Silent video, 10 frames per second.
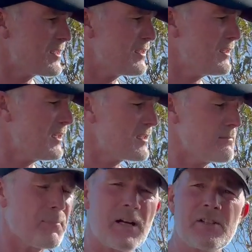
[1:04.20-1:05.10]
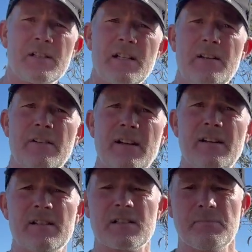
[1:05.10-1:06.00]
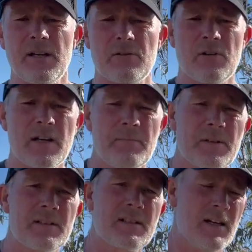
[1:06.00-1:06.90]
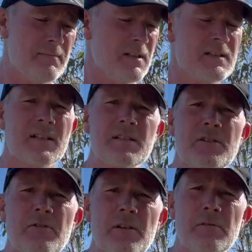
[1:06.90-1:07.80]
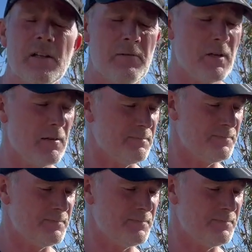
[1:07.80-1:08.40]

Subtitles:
and some punctures here and there, and it's a bit grotty, but it does the trick really well.